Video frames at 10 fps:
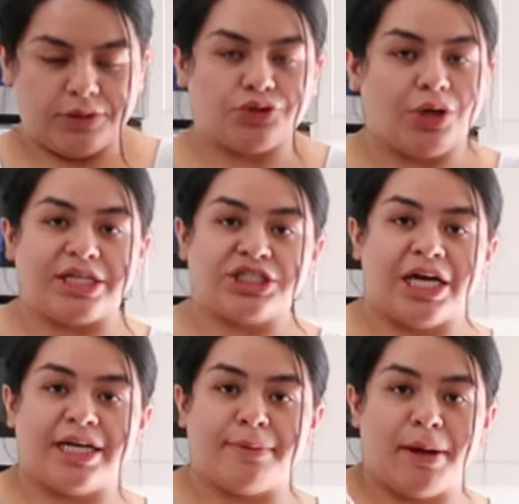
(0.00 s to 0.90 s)
So I just
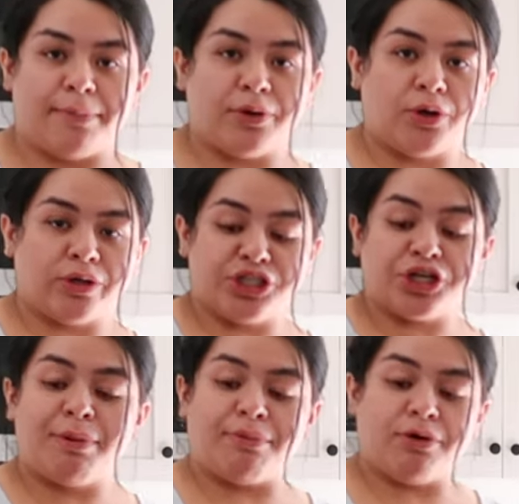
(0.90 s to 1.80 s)
added pepperoni,
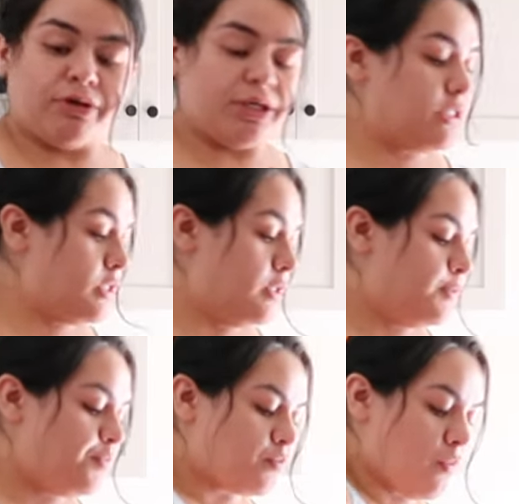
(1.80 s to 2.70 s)
chicken pepperonis.
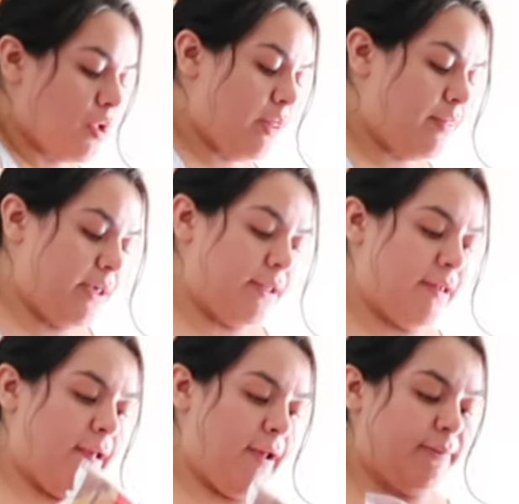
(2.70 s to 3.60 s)
And then
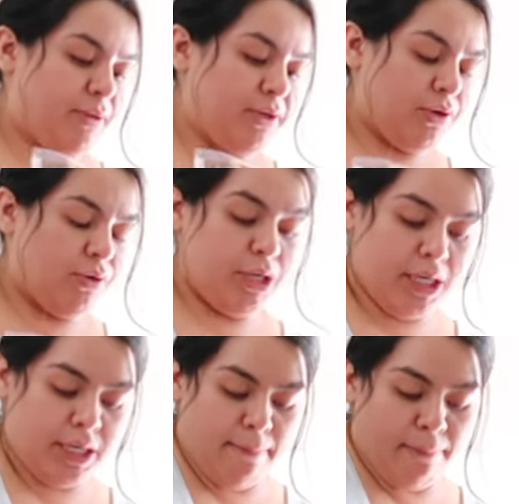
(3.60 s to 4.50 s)
I'm going to go
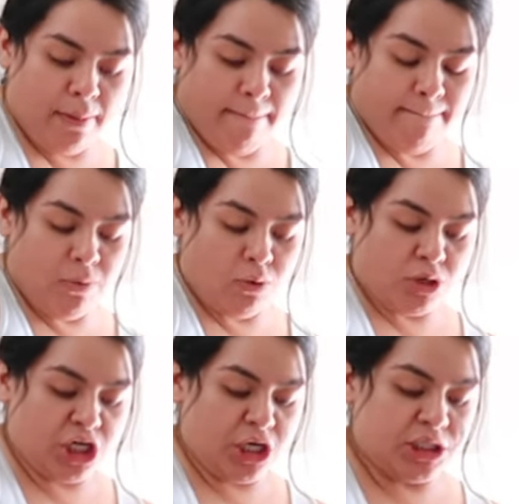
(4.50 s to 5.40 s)
ahead and put
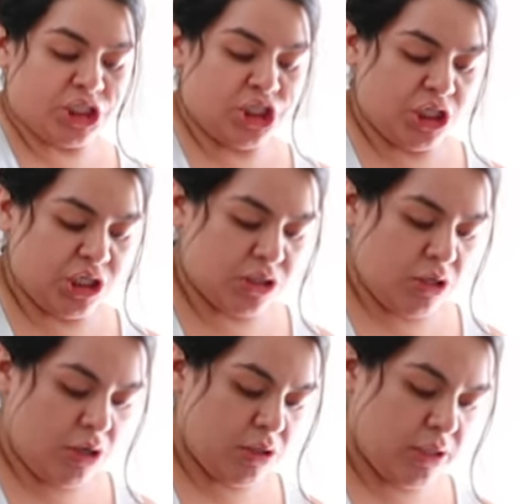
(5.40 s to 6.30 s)
more cheese
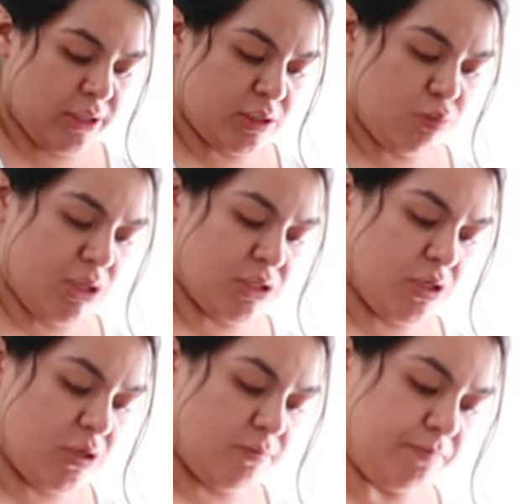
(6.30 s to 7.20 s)
on this pizza.